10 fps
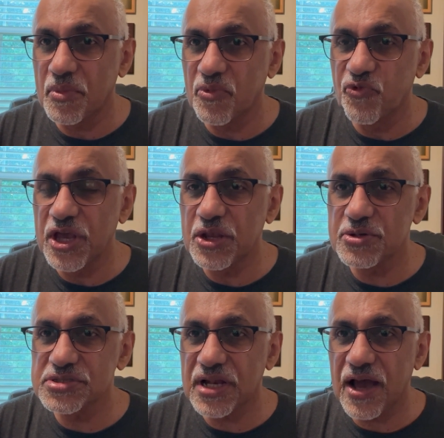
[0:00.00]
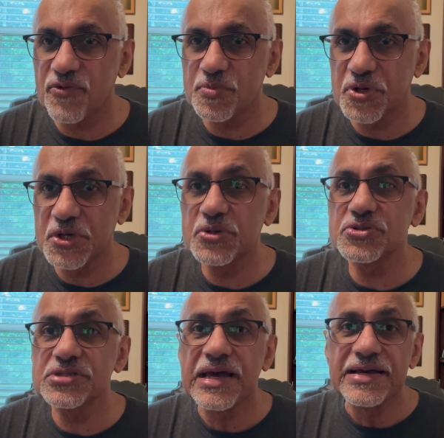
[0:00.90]
videos that I would
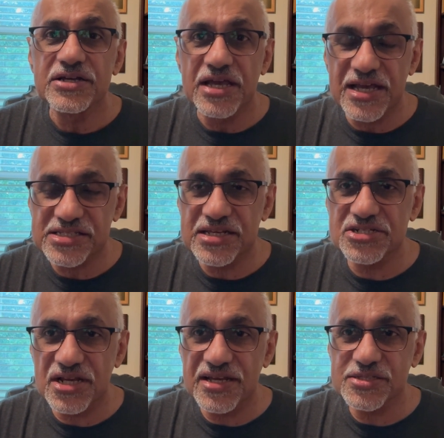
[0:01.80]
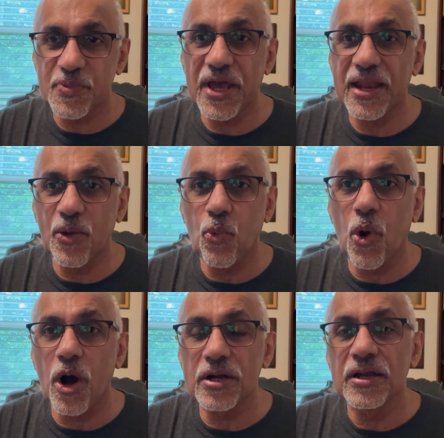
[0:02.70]
produce, essentially explaining
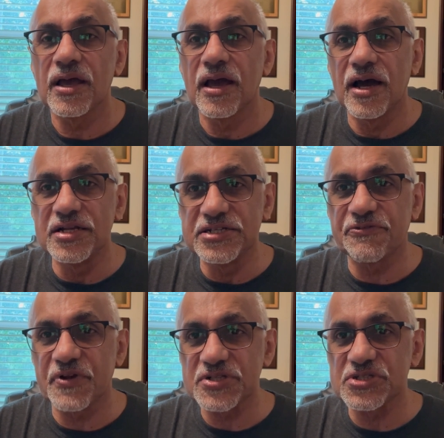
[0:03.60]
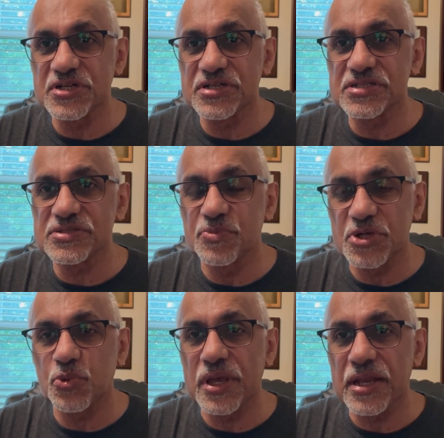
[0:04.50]
what differences
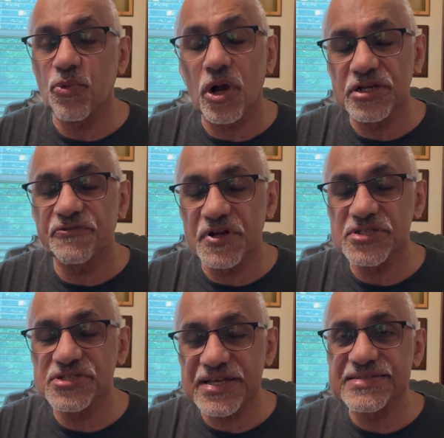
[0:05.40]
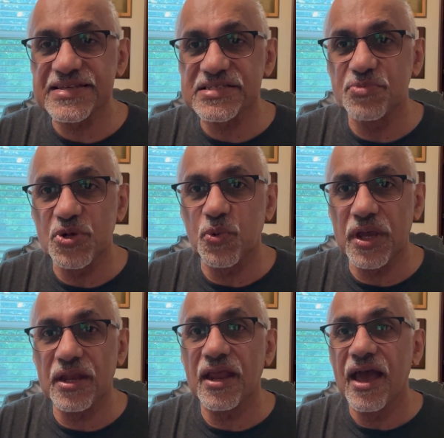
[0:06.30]
exist
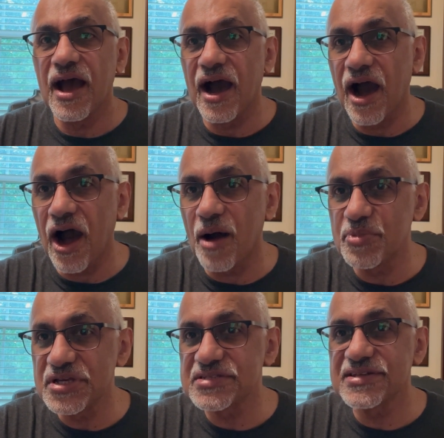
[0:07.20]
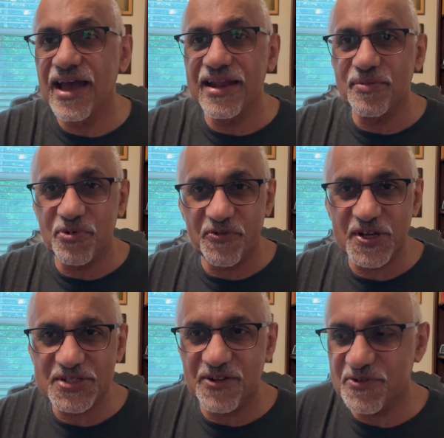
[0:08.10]
between a hobbyist and a
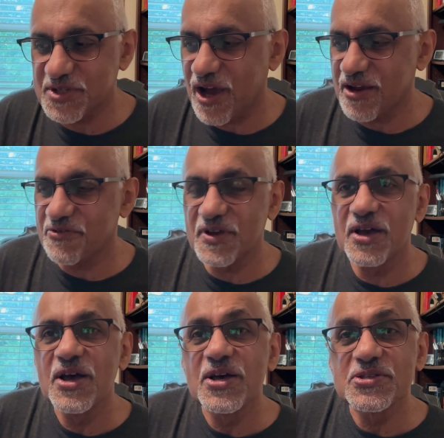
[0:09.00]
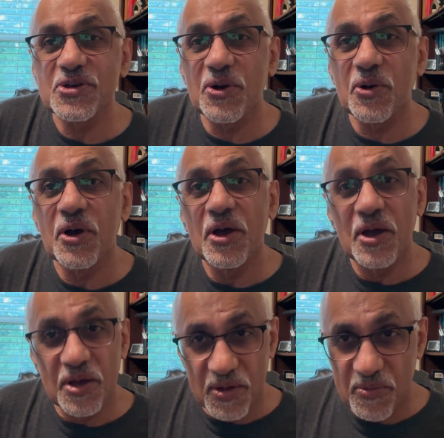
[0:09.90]
professional photographer. So,
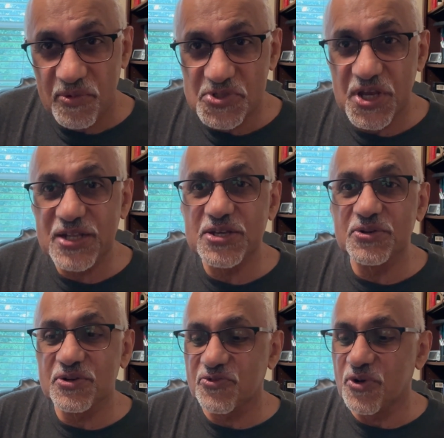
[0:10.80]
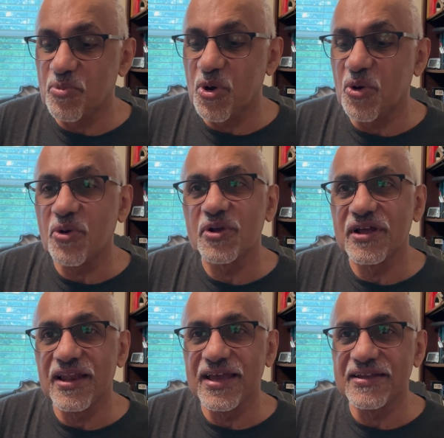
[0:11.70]
stay tuned for more
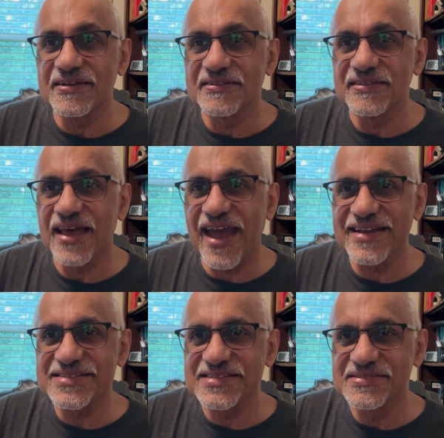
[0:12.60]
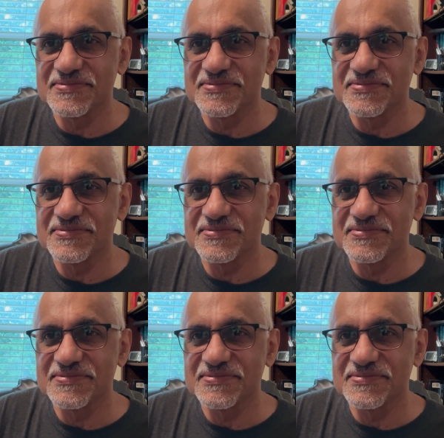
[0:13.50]
later. Thanks.